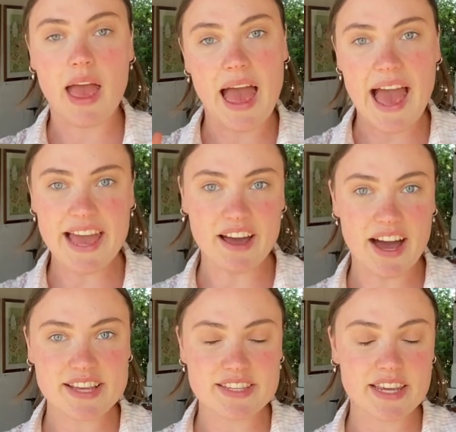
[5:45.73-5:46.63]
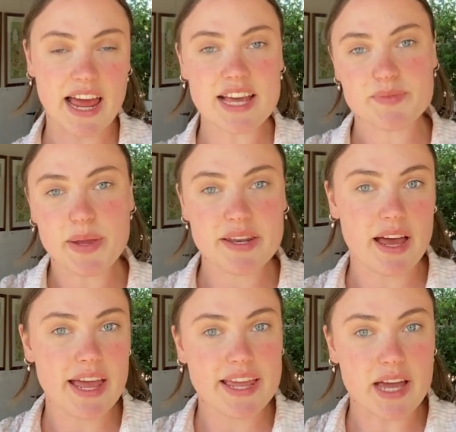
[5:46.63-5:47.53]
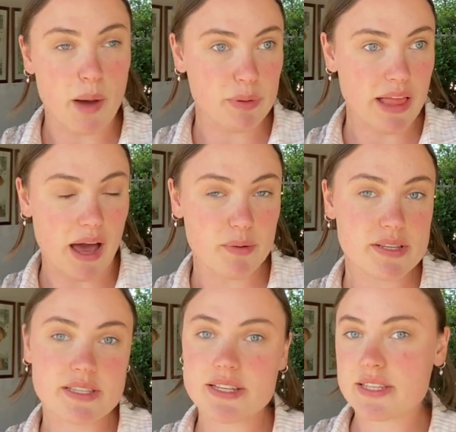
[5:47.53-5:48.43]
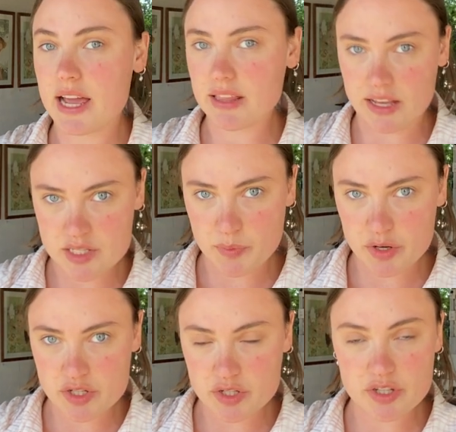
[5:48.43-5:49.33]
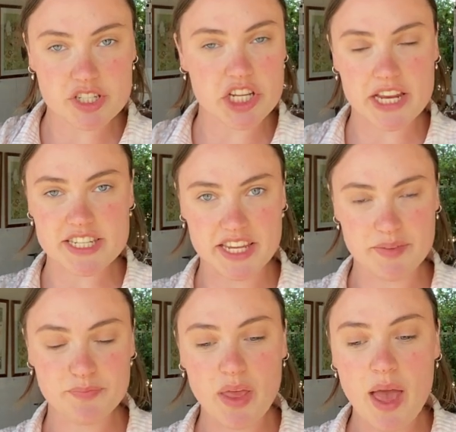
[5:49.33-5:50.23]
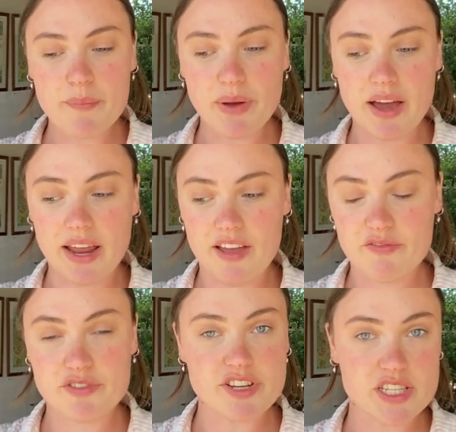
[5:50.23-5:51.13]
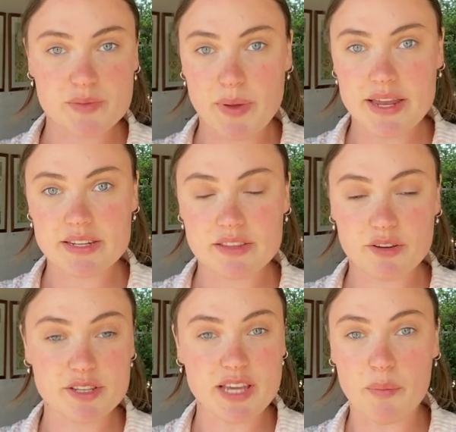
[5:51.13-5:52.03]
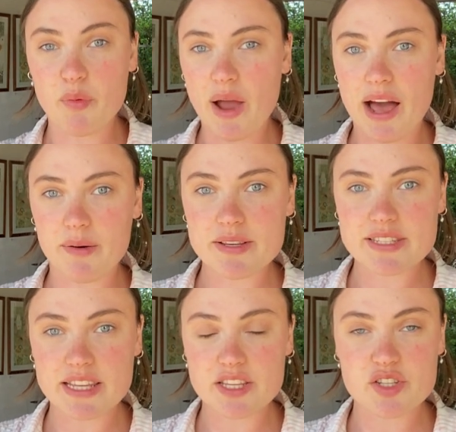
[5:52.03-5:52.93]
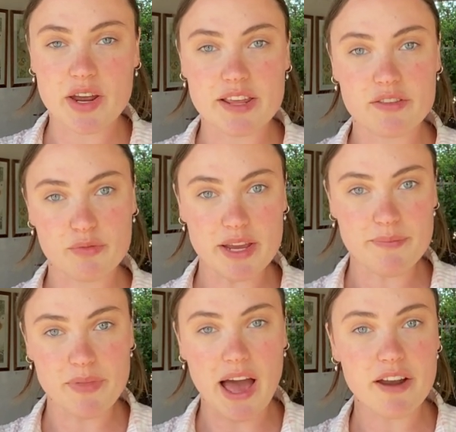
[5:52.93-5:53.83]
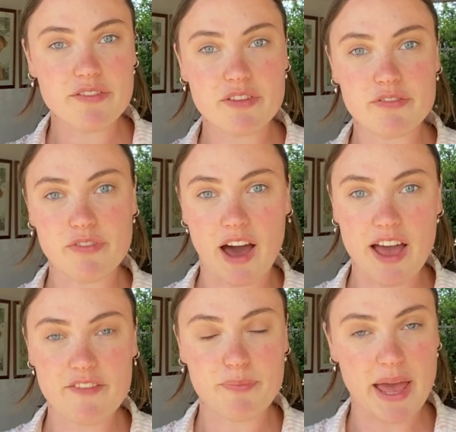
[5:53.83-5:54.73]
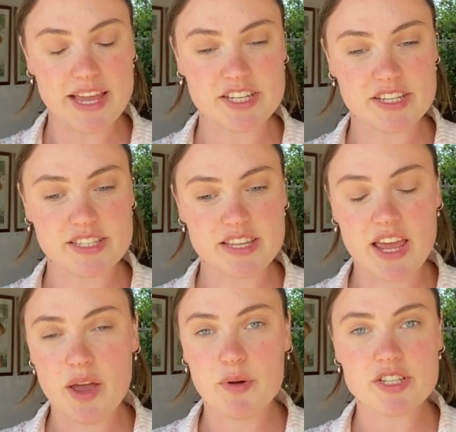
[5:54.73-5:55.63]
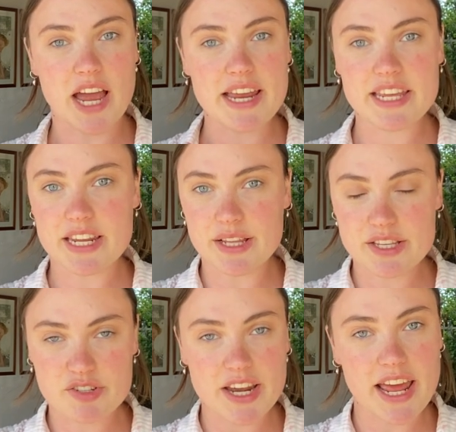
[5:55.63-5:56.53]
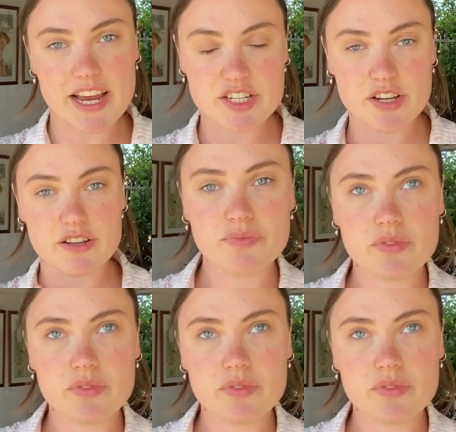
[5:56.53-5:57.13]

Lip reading: Hey guys, it has been a couple hours since I last spoke to you and checked in, but I've just spent those couple hours illustrating 3 out of the 5 pages which I need to illustrate extra.